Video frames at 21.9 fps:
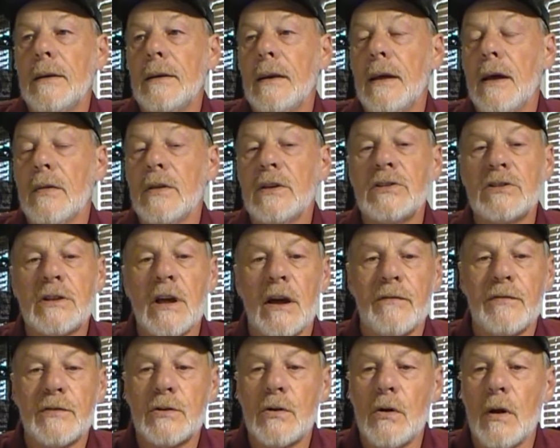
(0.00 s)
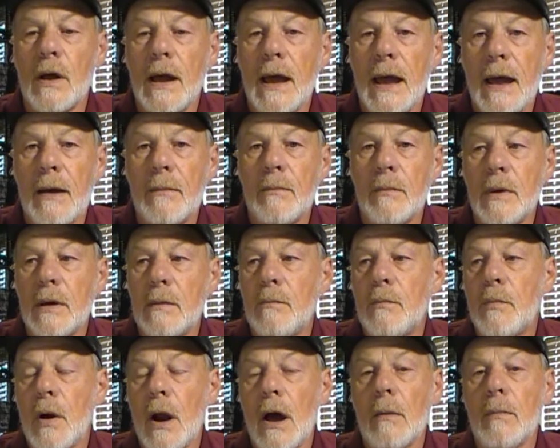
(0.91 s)
Now this stuff is going to happen,
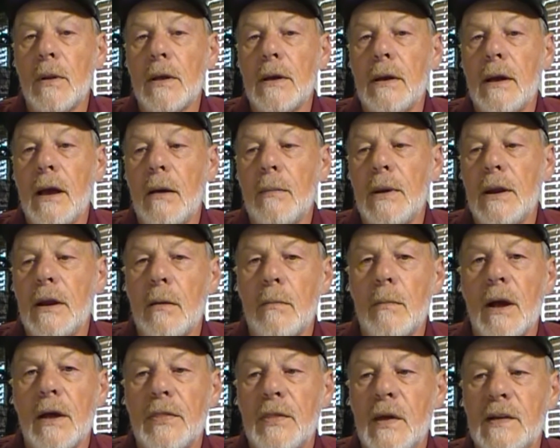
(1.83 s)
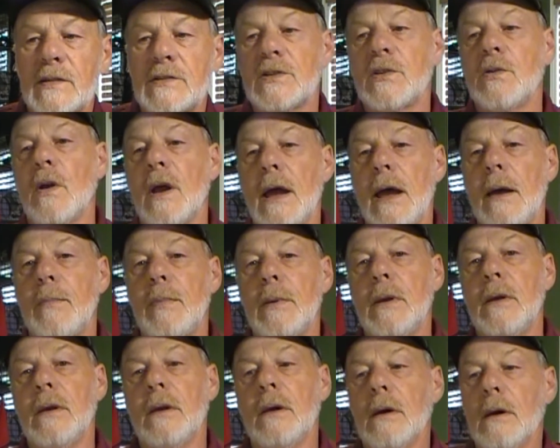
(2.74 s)
and probably, I mean, everybody thinks it's going to
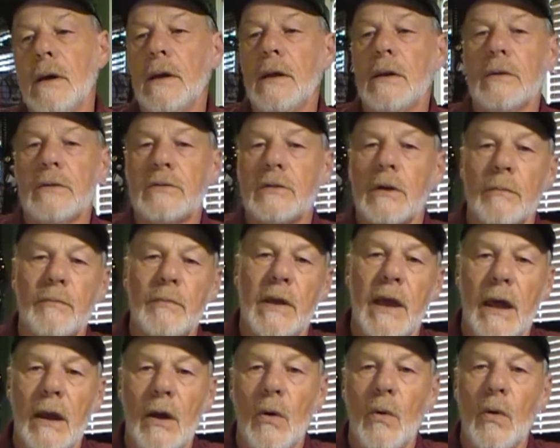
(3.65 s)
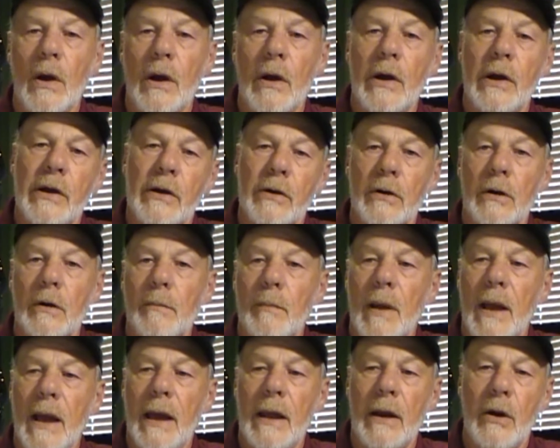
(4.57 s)
happen in some ghetto area or a
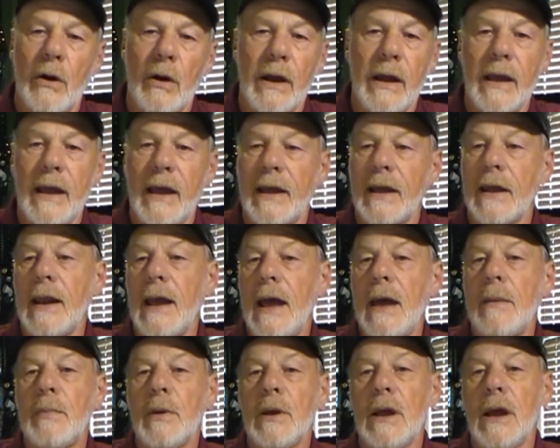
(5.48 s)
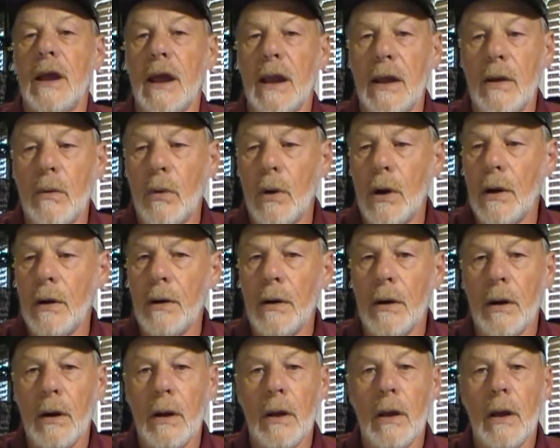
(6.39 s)
bad area. It can happen
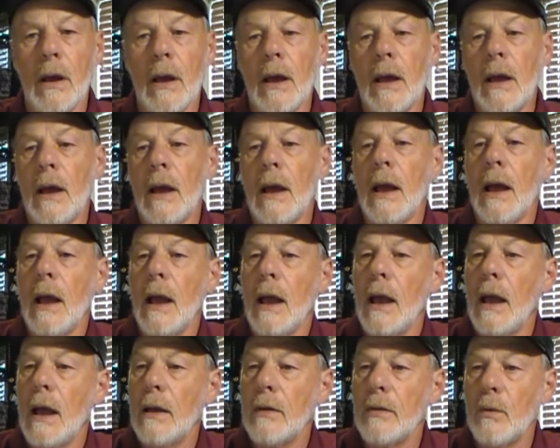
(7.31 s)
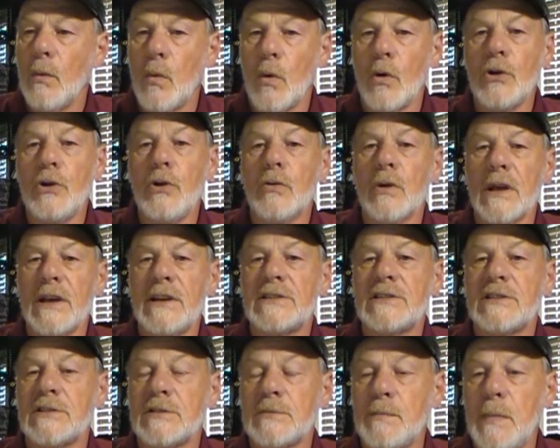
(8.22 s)
anywhere where you
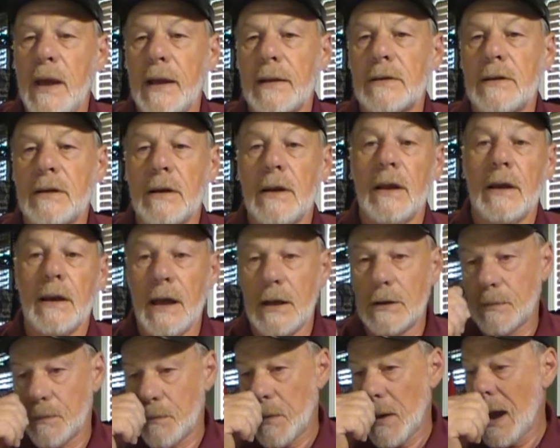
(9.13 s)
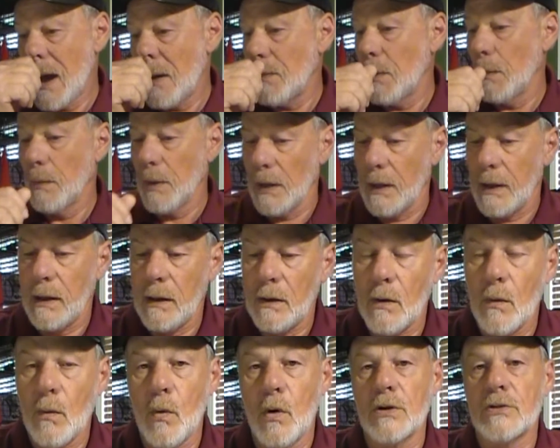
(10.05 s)
least suspect it, and that's probably
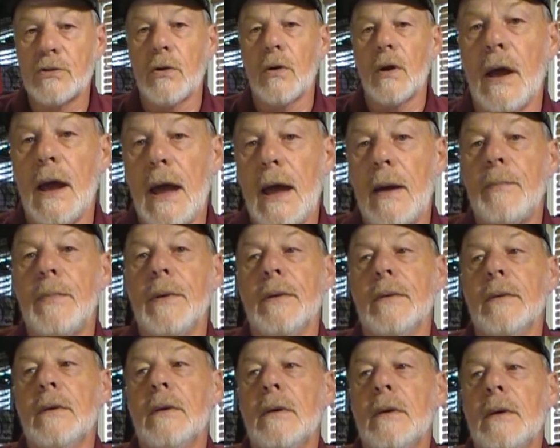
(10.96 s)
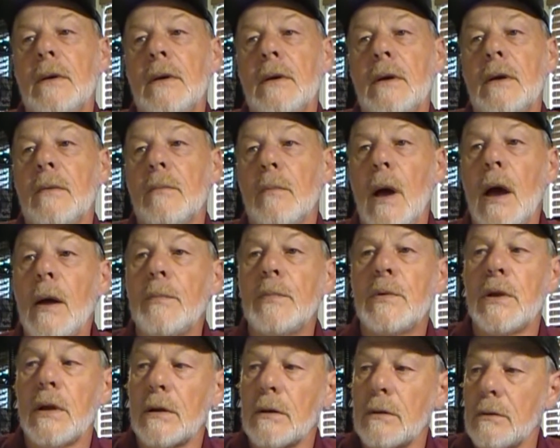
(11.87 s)
where it's happen. My
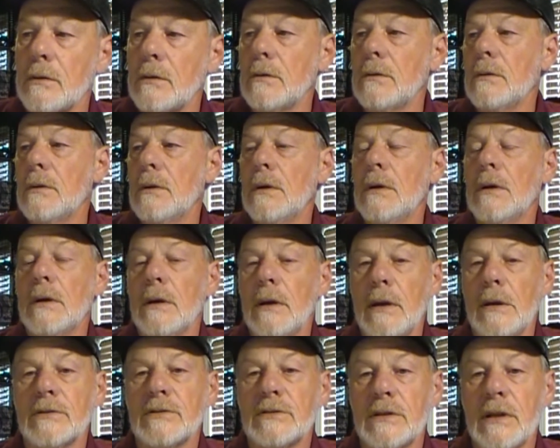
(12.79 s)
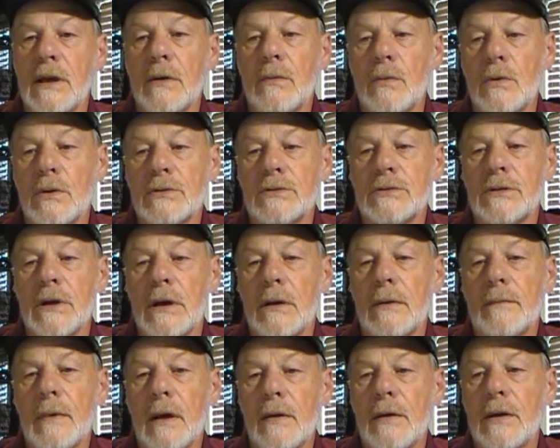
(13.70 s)
particular incident was,
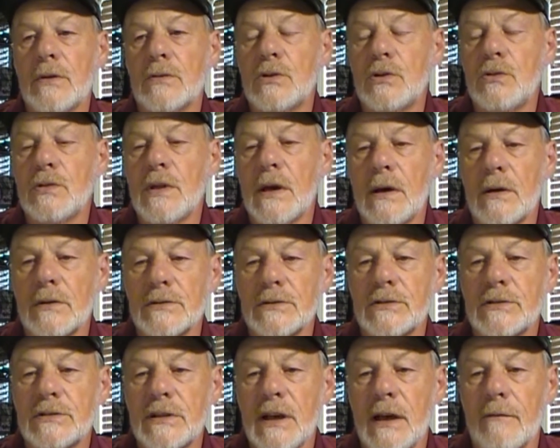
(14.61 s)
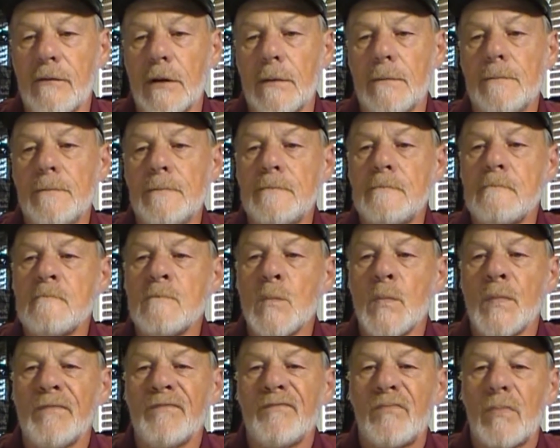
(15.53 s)
I think in 2007.
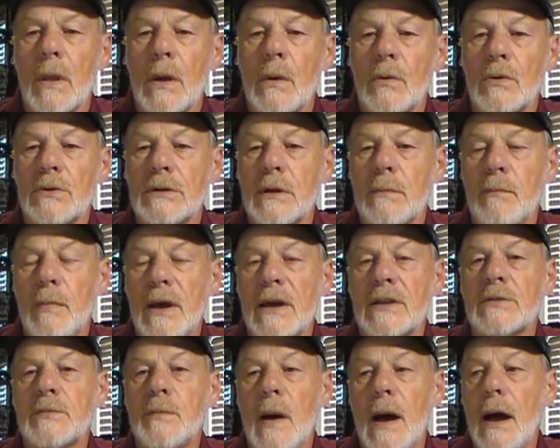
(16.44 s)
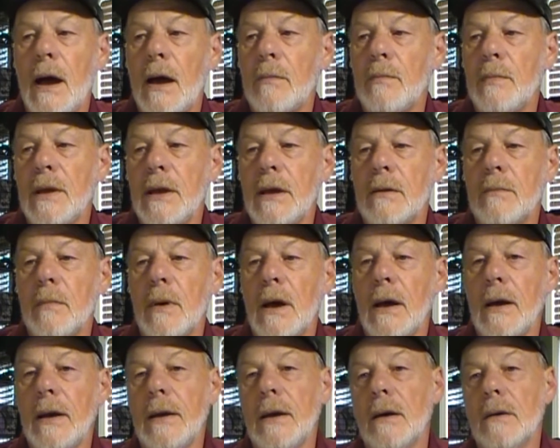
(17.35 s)
I was at Best Buy, me and
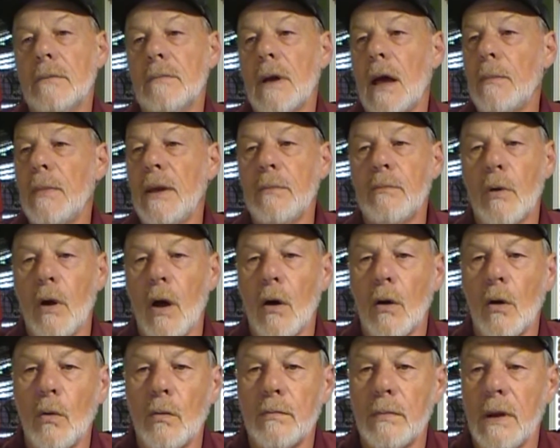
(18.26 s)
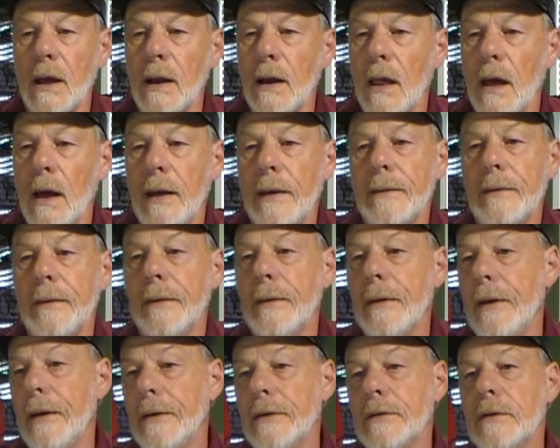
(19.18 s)
my, broad open daylight,
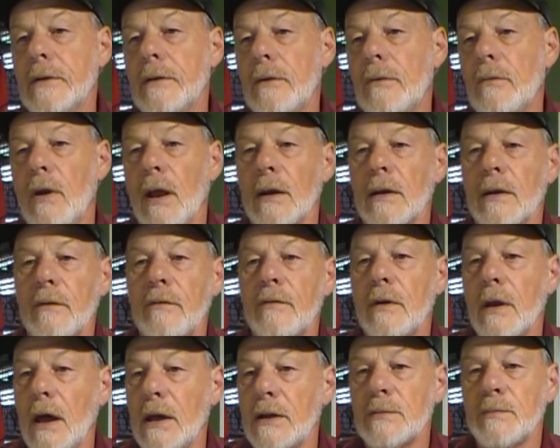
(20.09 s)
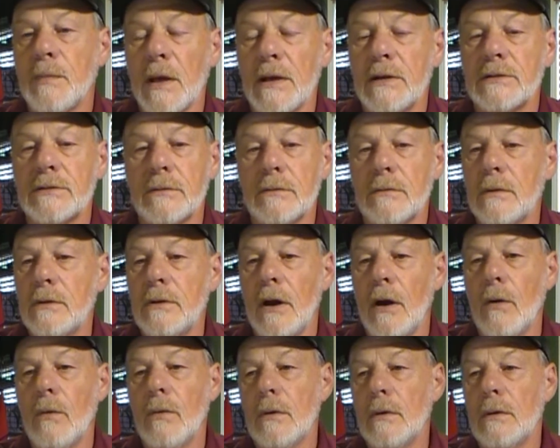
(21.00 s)
relatively nice place, you
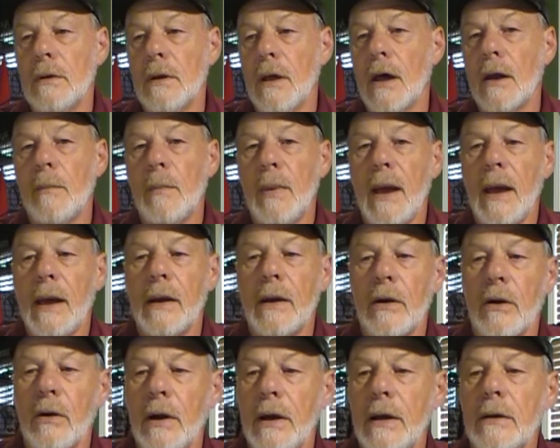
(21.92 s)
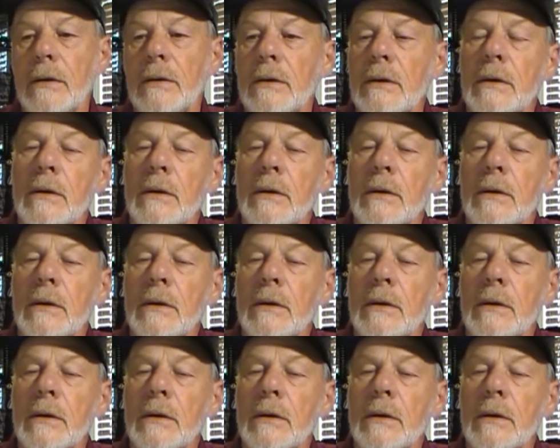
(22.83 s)
know, not a bad area.